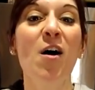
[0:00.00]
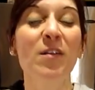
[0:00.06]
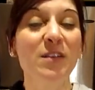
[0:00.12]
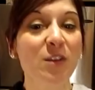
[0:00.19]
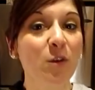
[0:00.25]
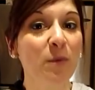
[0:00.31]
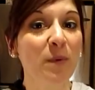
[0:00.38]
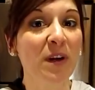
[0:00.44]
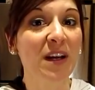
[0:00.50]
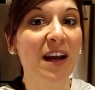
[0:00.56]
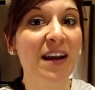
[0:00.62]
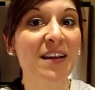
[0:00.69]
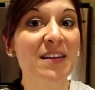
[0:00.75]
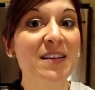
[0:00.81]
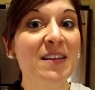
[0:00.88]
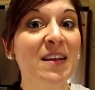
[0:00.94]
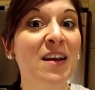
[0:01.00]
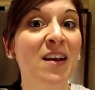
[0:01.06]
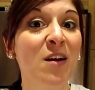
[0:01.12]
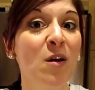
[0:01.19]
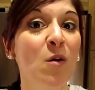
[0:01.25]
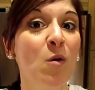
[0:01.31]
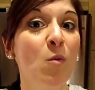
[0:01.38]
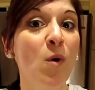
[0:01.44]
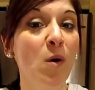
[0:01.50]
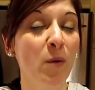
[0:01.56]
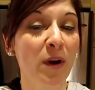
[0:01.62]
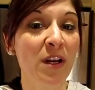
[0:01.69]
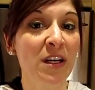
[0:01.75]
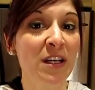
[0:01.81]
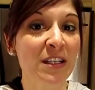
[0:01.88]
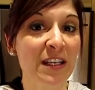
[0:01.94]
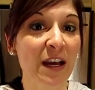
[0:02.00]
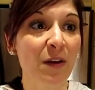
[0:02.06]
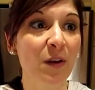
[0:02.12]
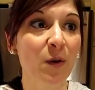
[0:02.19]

Also because what we're gonna tell